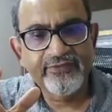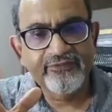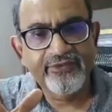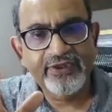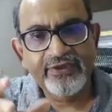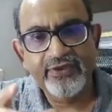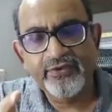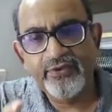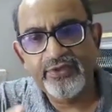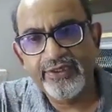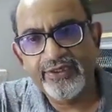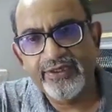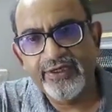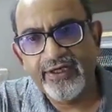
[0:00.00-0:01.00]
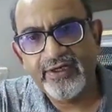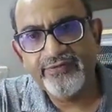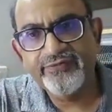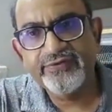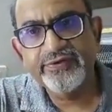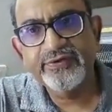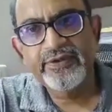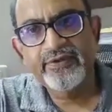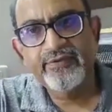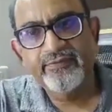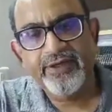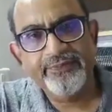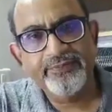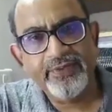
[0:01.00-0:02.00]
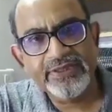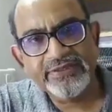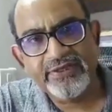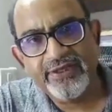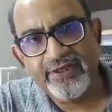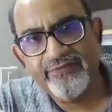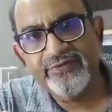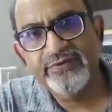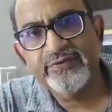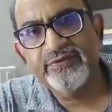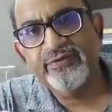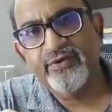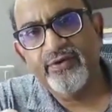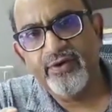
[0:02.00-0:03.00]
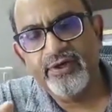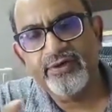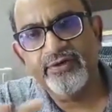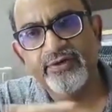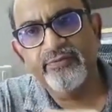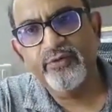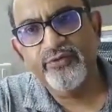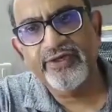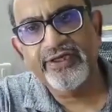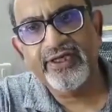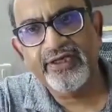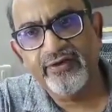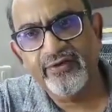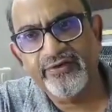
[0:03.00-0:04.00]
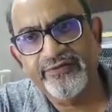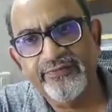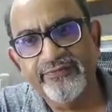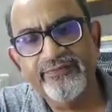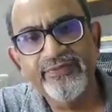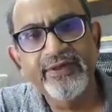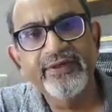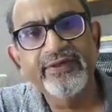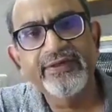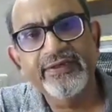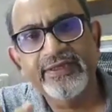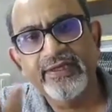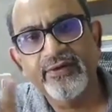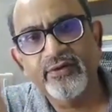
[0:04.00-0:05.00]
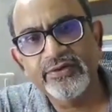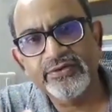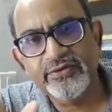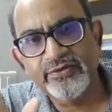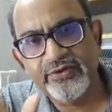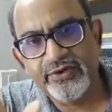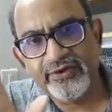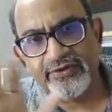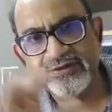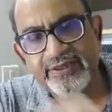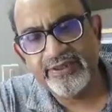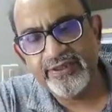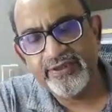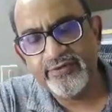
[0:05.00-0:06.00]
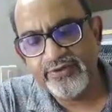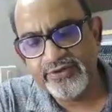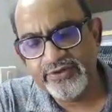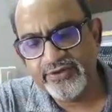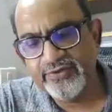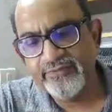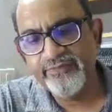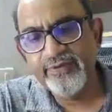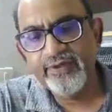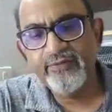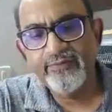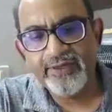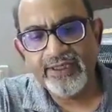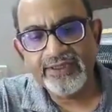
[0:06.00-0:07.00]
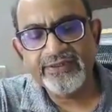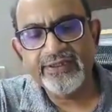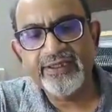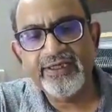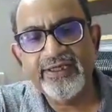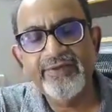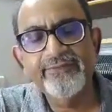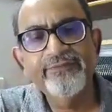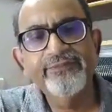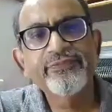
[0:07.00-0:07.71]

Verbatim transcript: when you are doing a graft, bypass graft, or removing aneurysm, then also ureter is likely to injure. Practically,